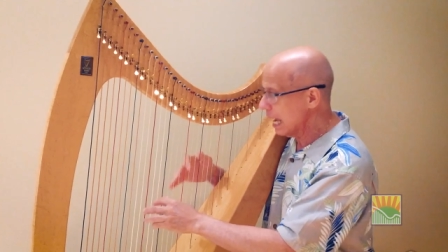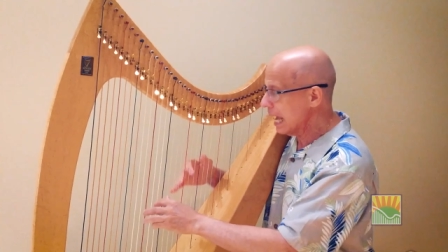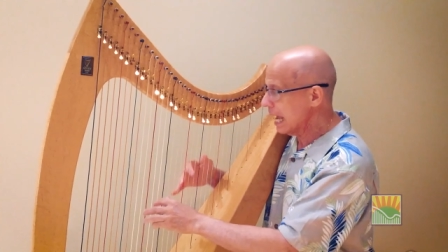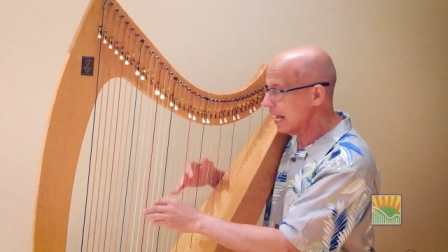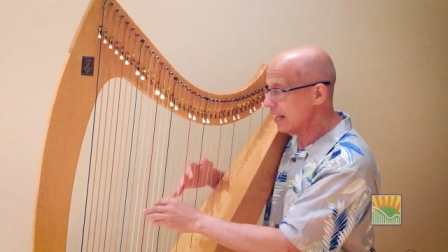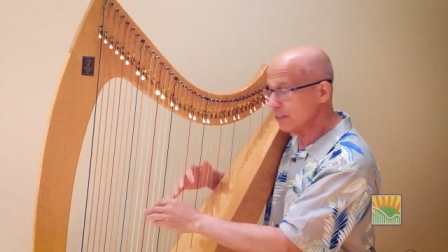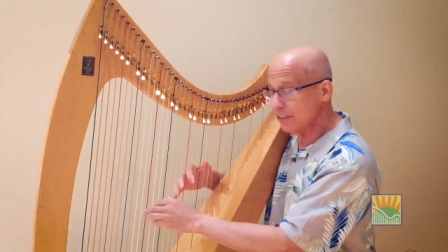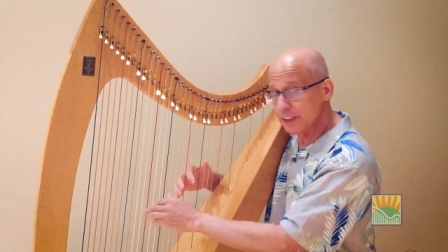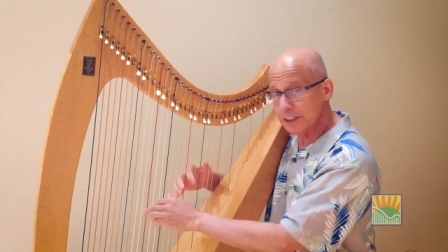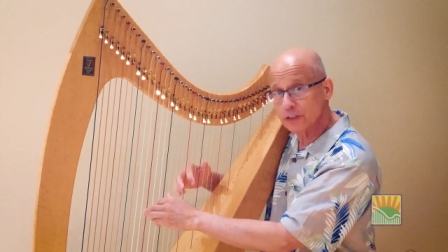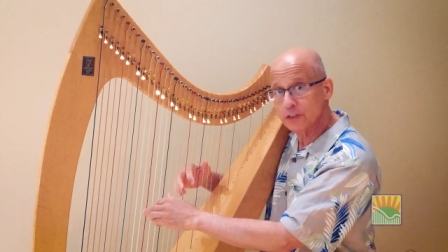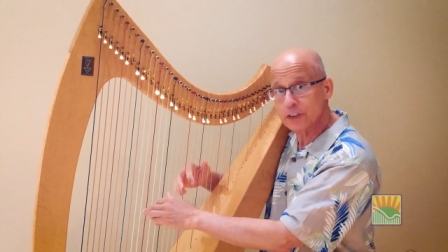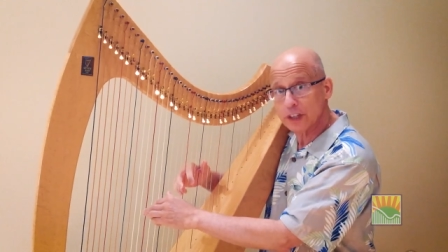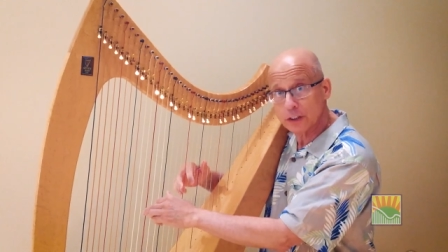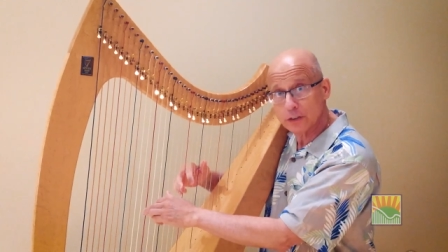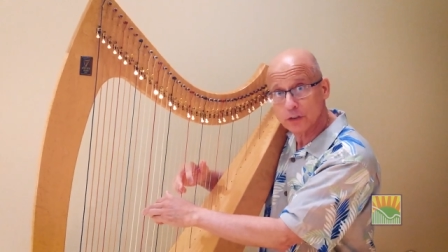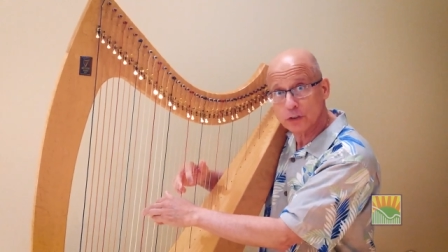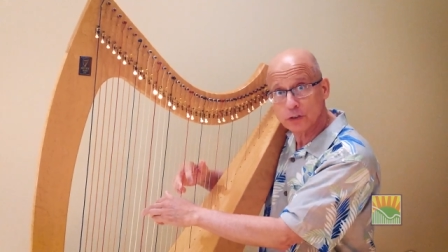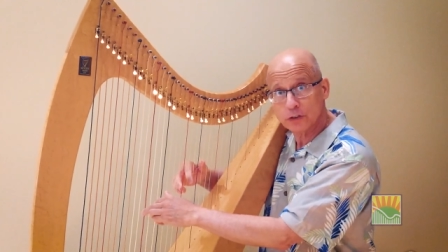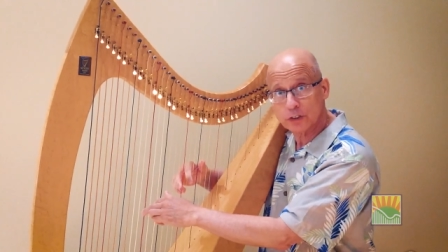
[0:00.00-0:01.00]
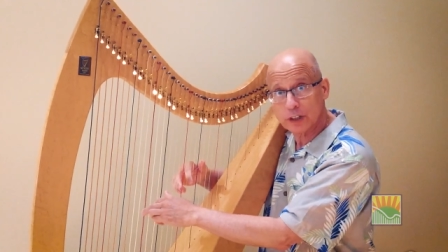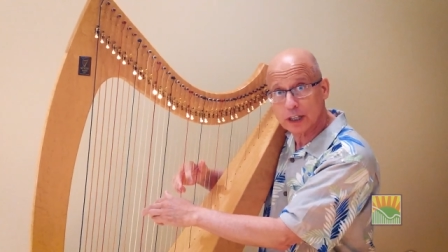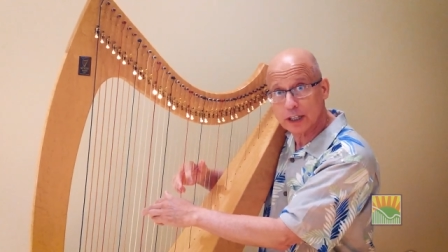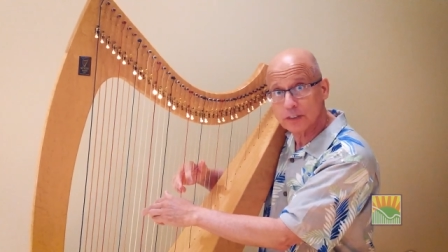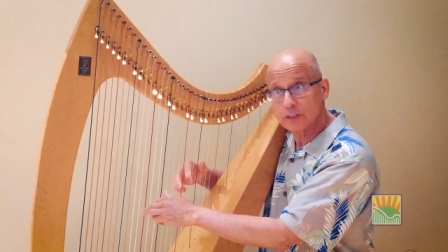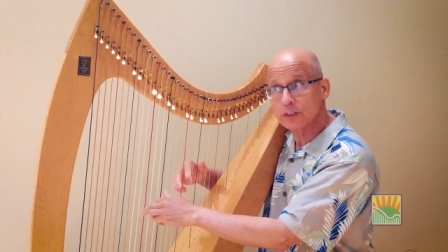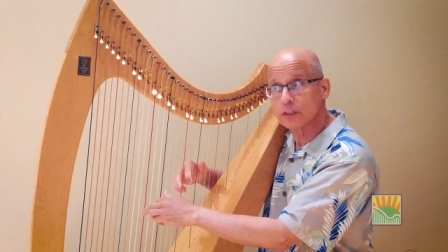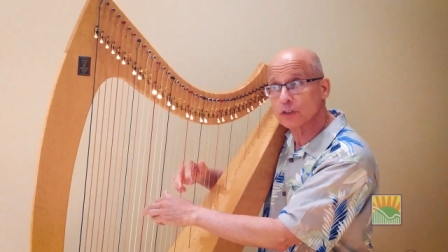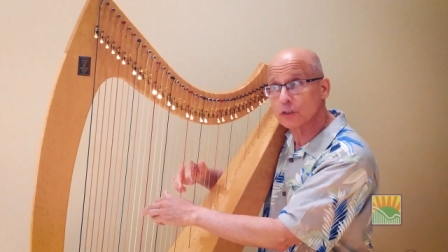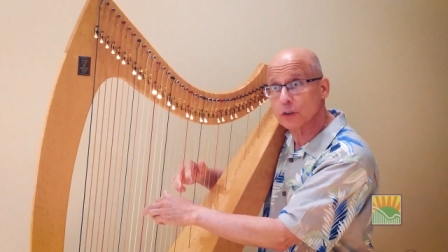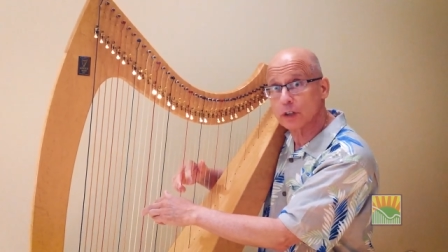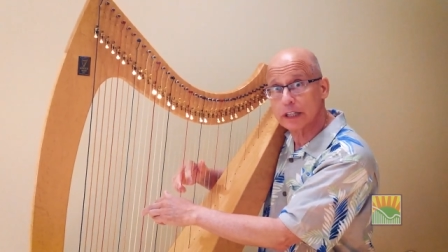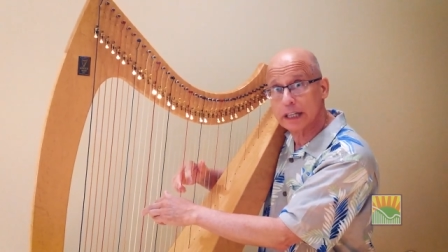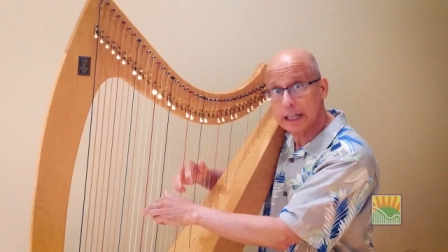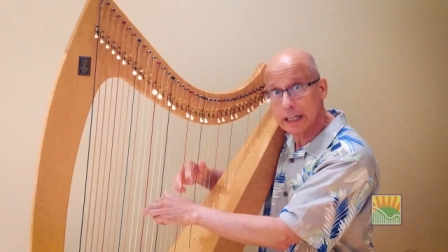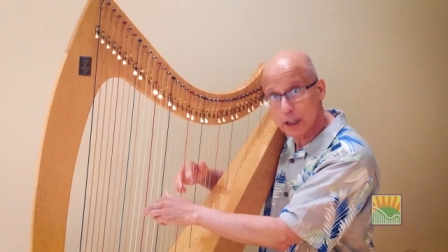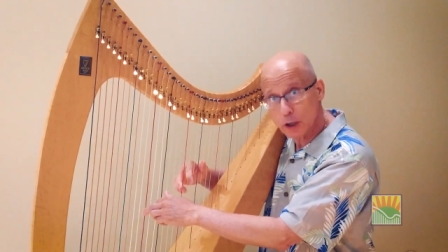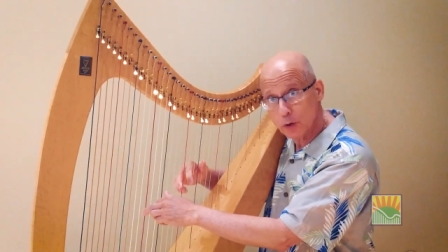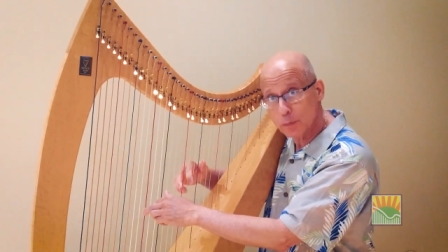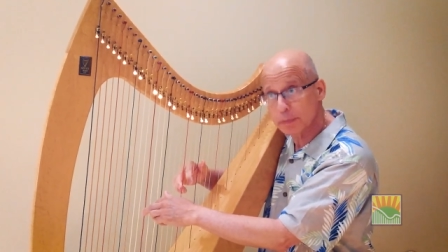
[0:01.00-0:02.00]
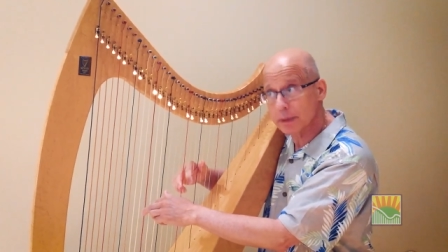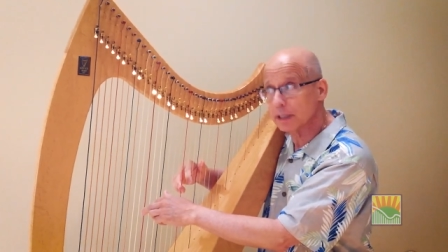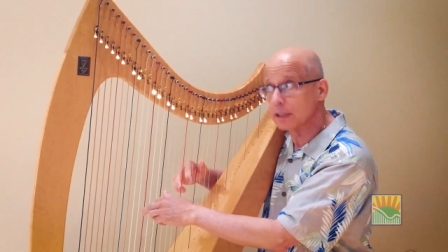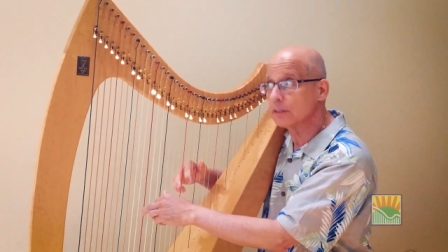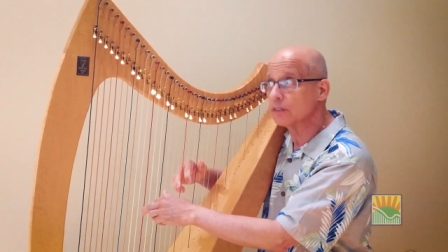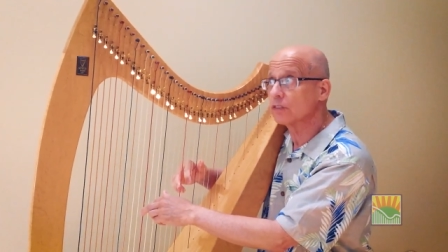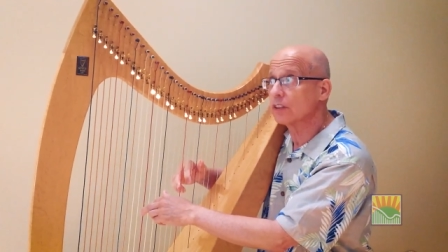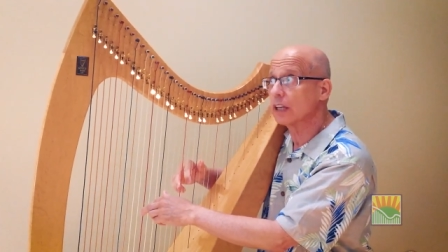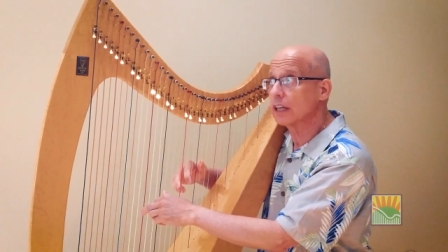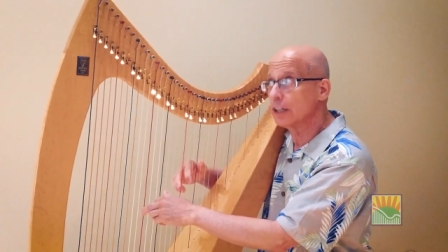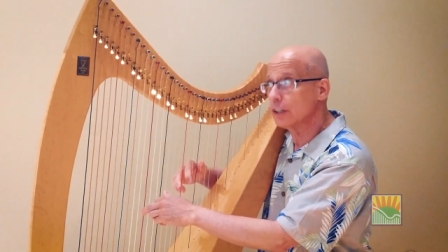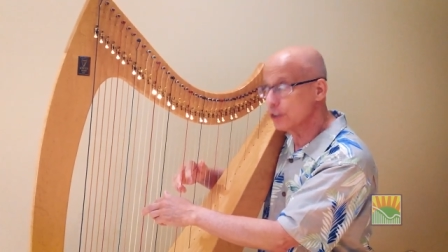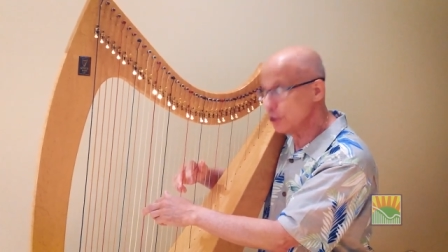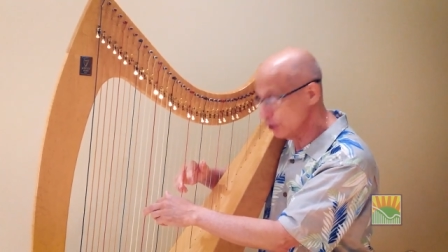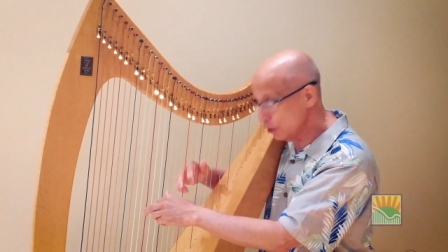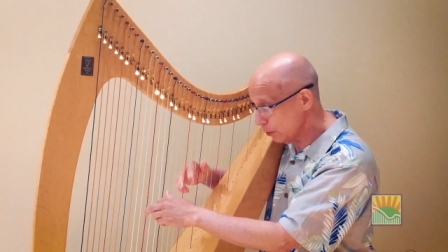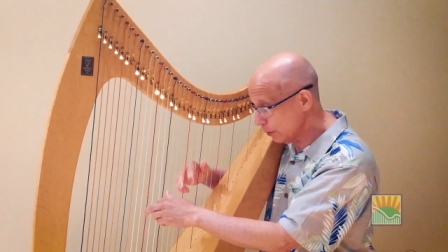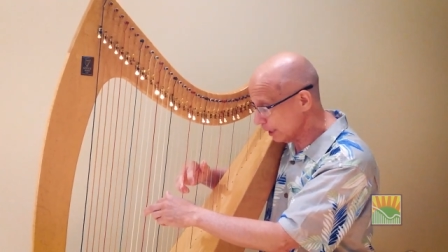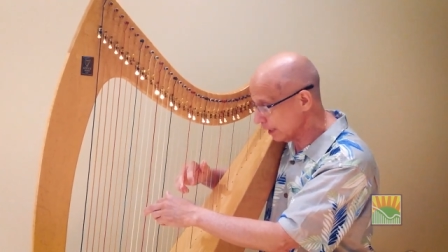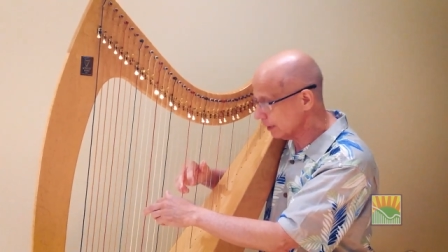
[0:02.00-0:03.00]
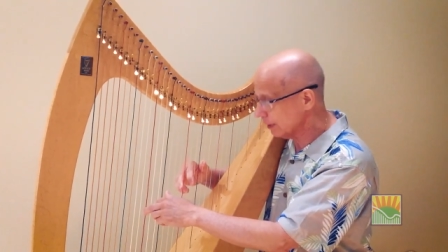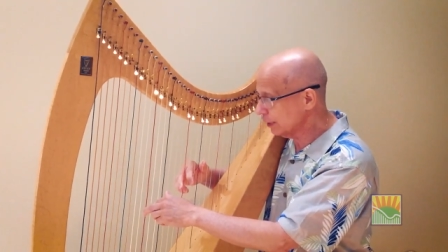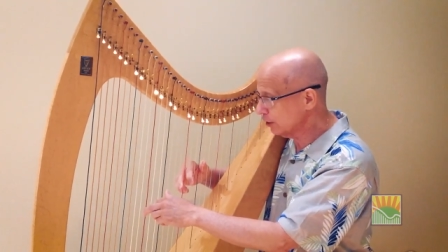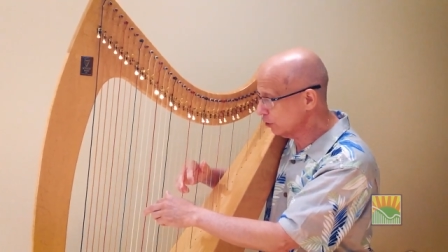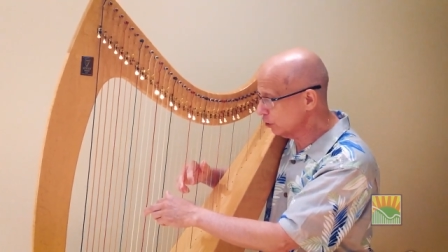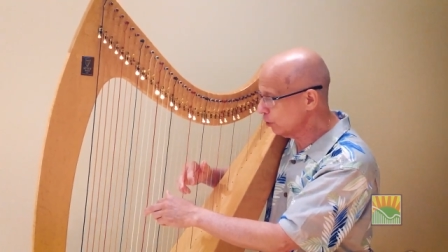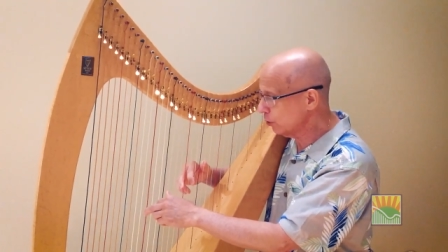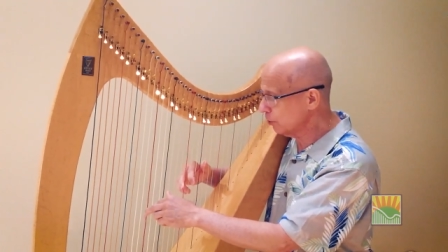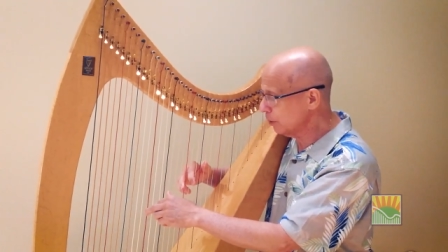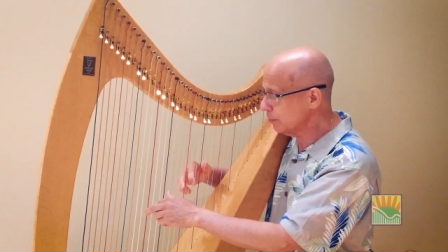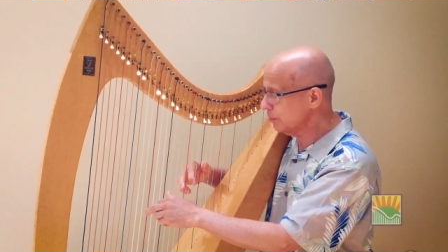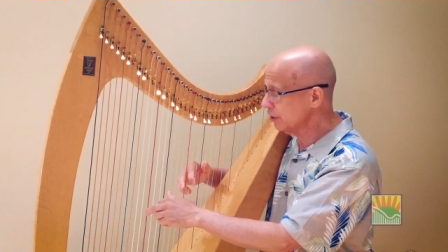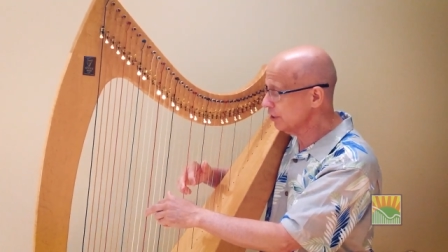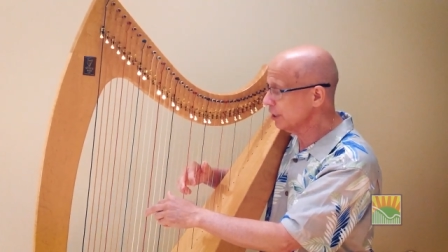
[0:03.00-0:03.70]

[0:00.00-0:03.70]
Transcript: And this exercise is going to help us do it. Let's do it one more